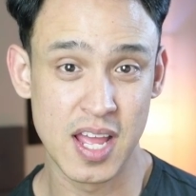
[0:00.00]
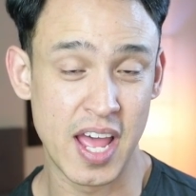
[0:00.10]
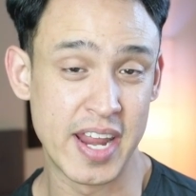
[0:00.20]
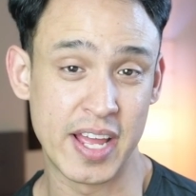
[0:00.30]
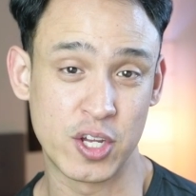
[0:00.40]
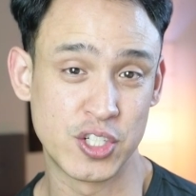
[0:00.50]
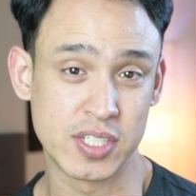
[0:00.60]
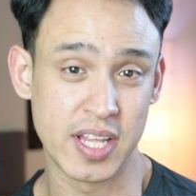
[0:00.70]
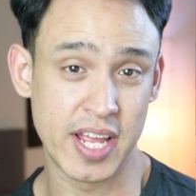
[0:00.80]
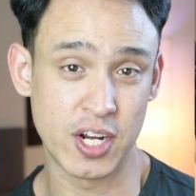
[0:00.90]
and I could
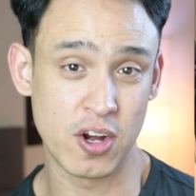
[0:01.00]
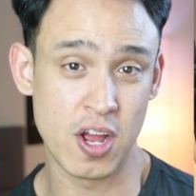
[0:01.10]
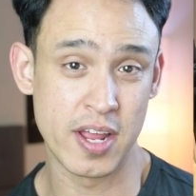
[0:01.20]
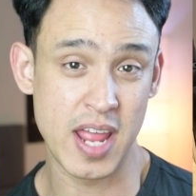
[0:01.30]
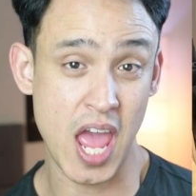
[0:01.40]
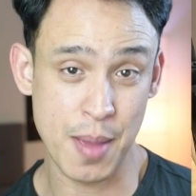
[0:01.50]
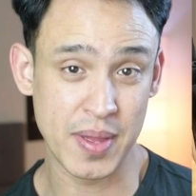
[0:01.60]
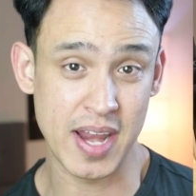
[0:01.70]
just later on hem it